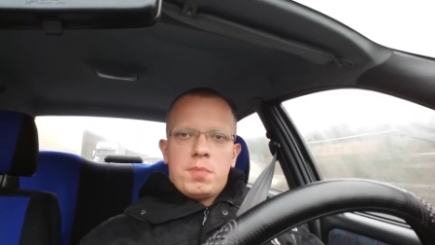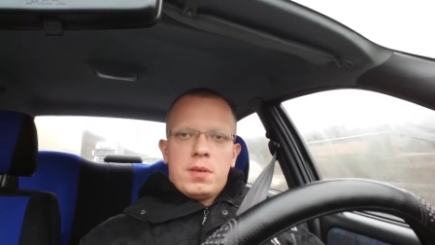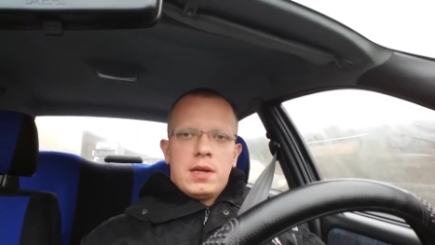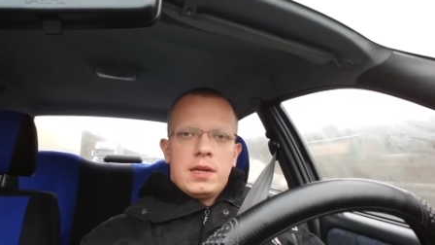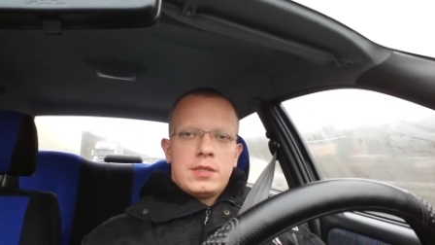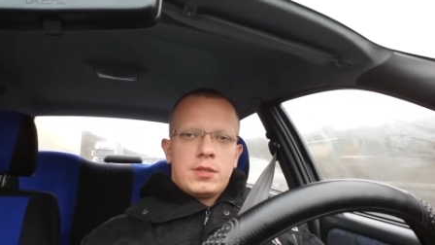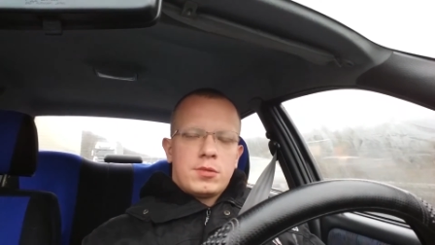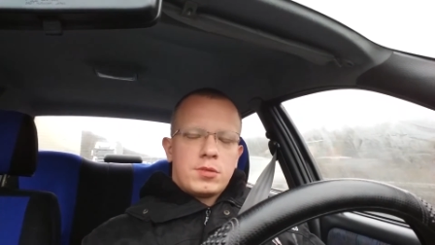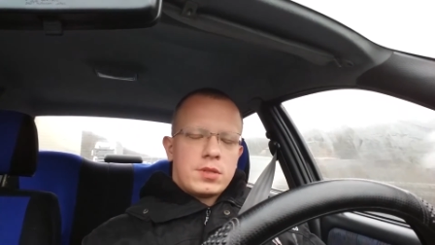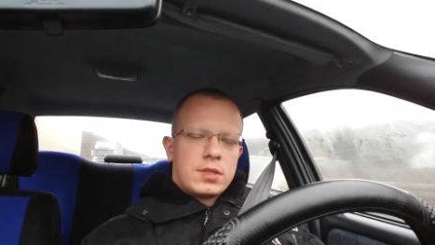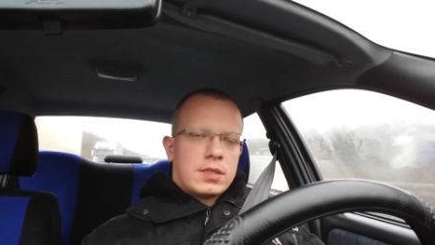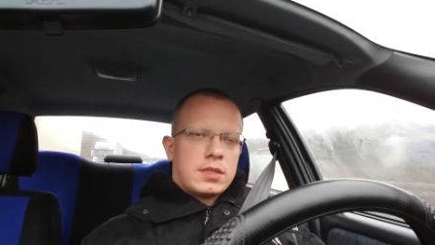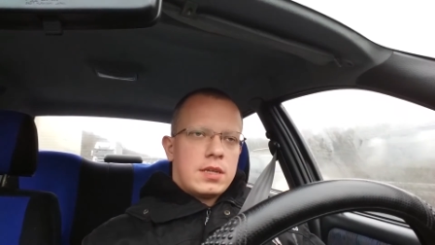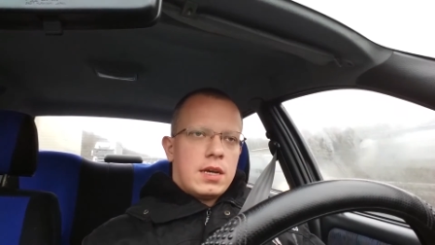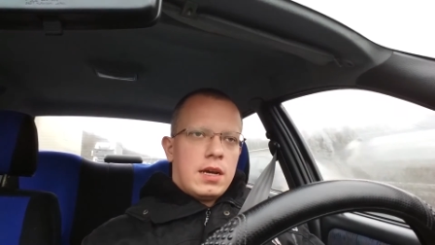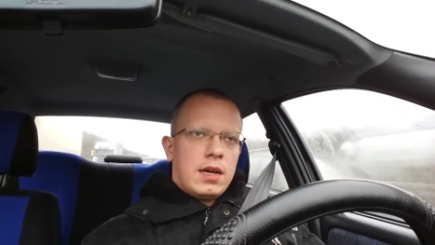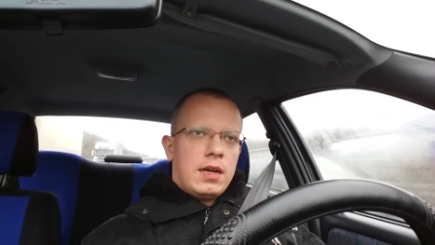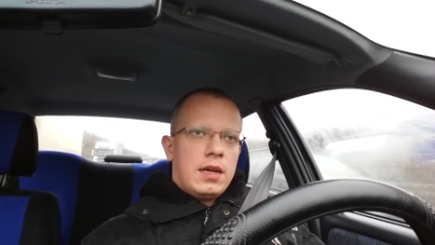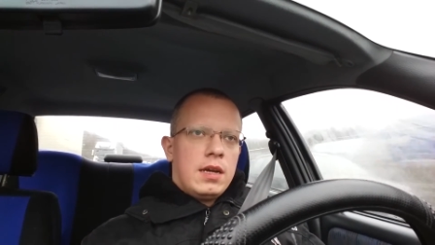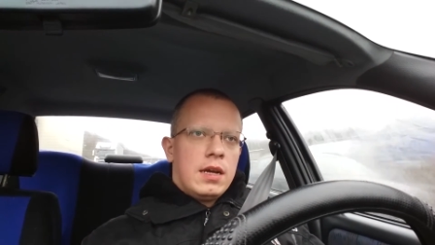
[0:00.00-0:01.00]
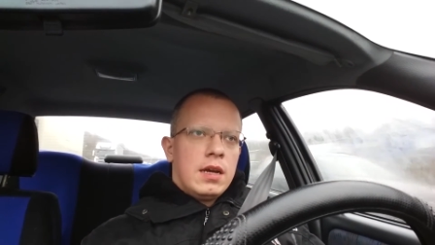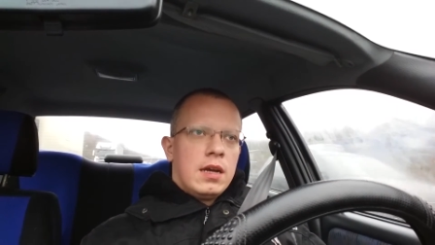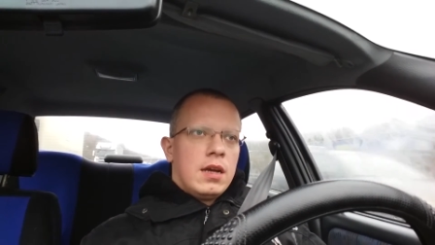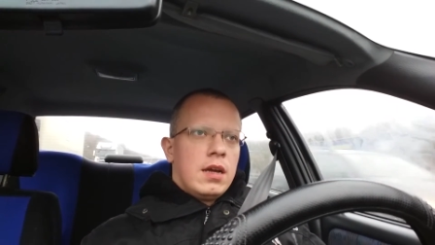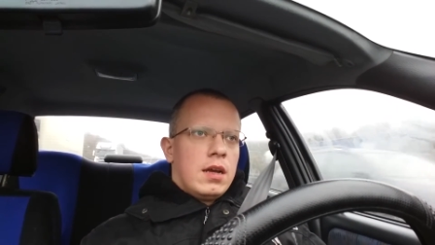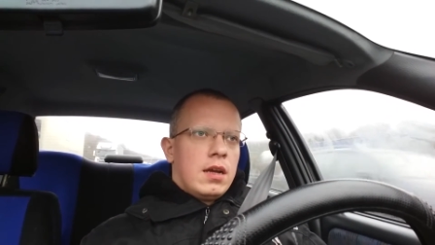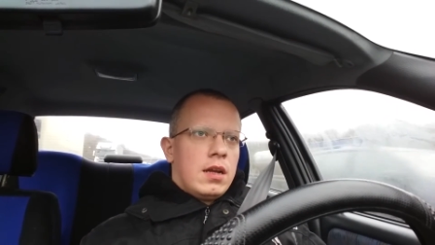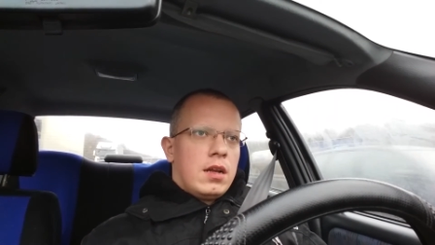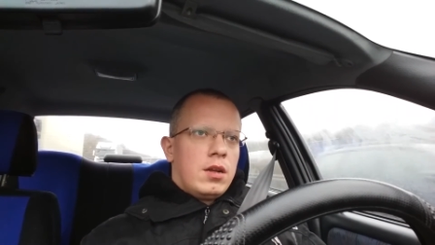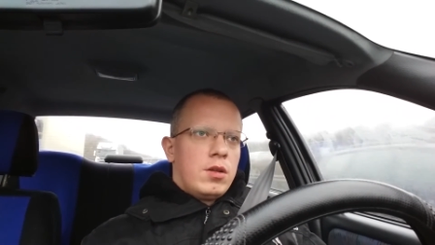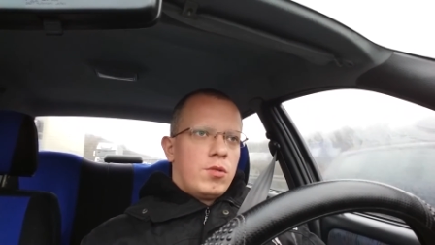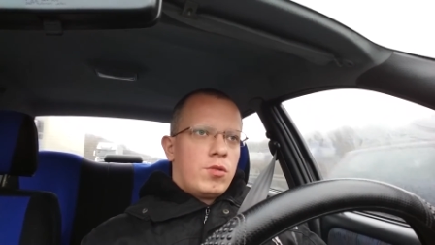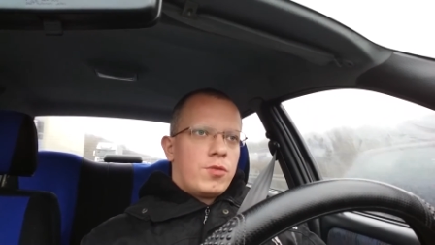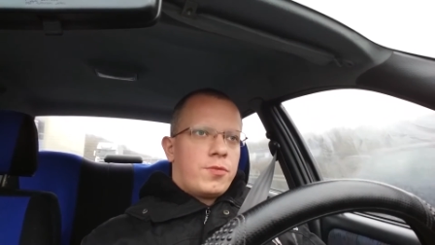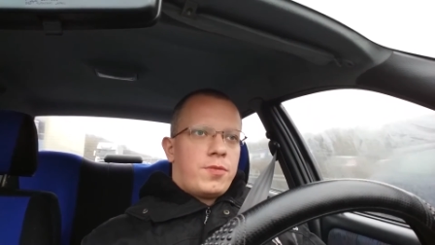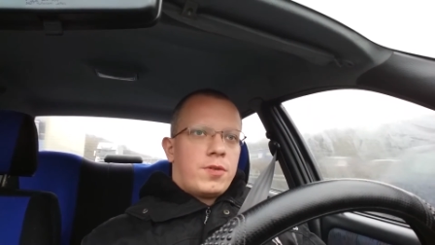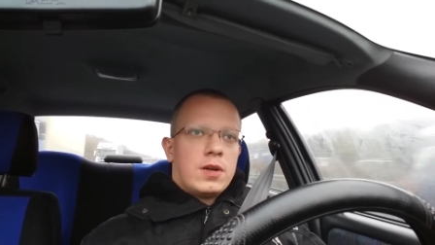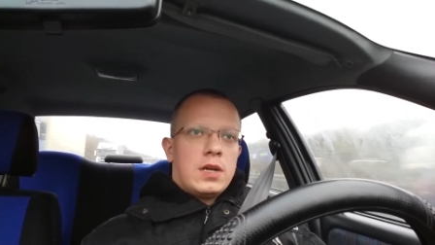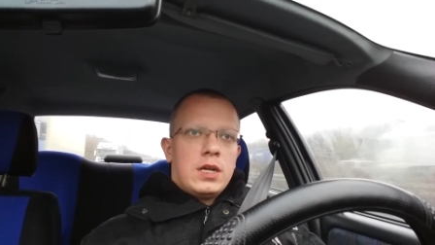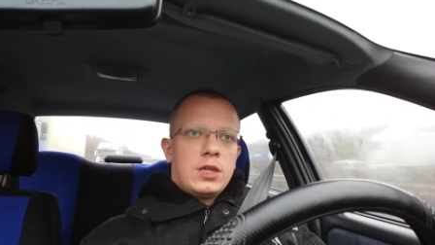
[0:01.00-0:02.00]
place to stay, look
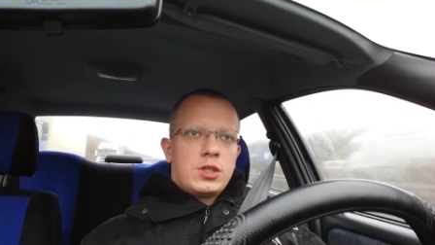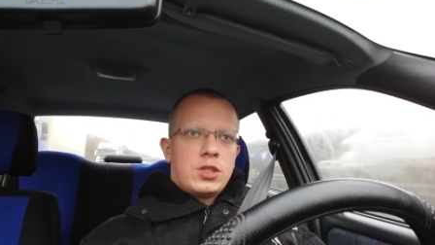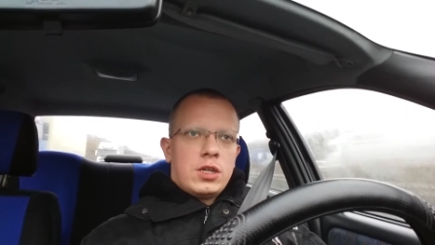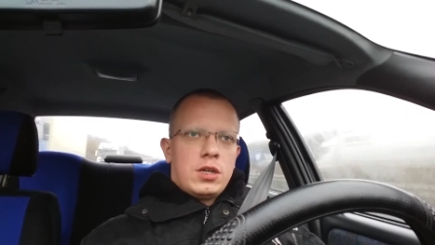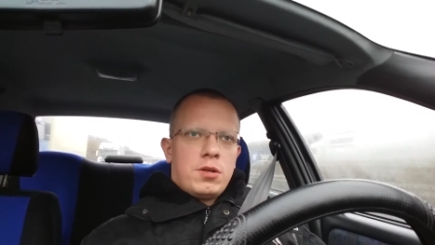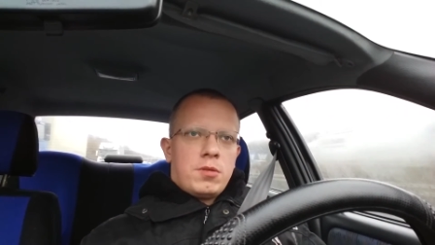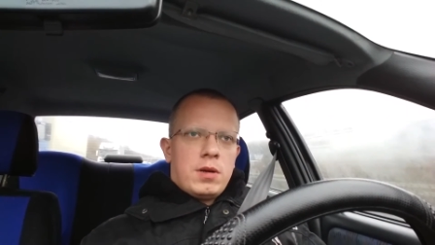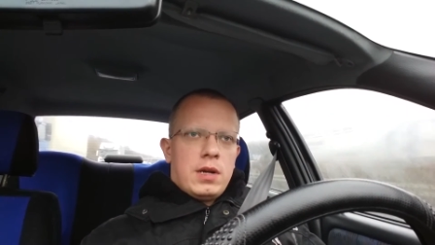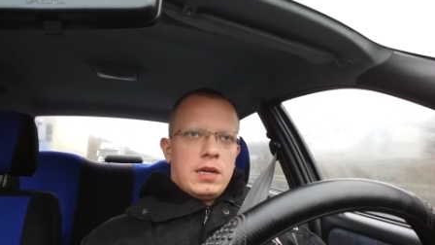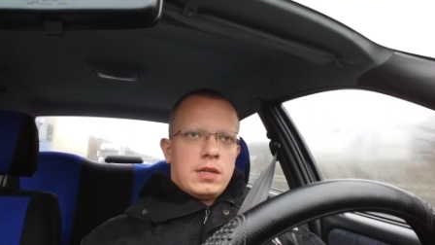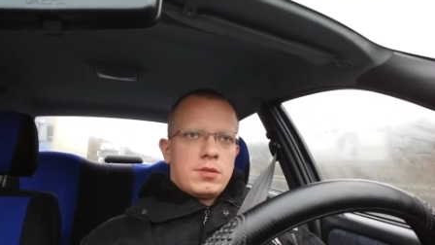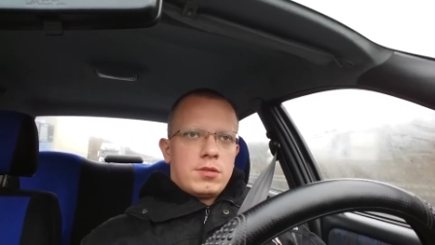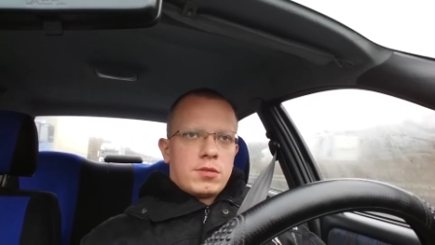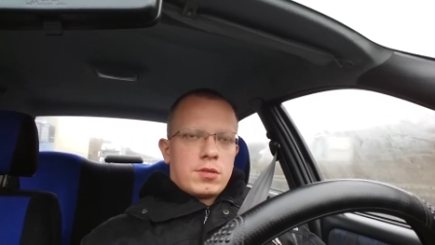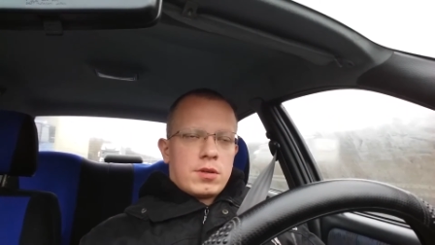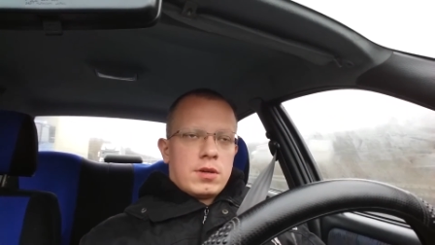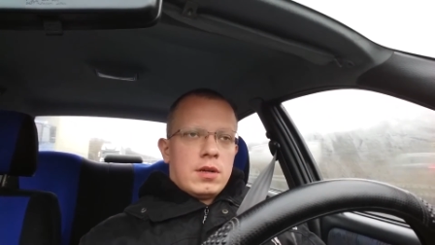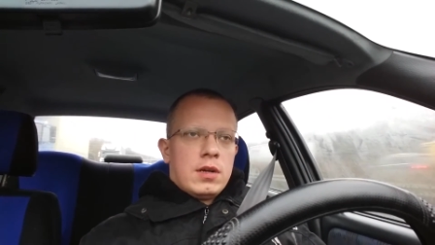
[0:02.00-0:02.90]
for a generator.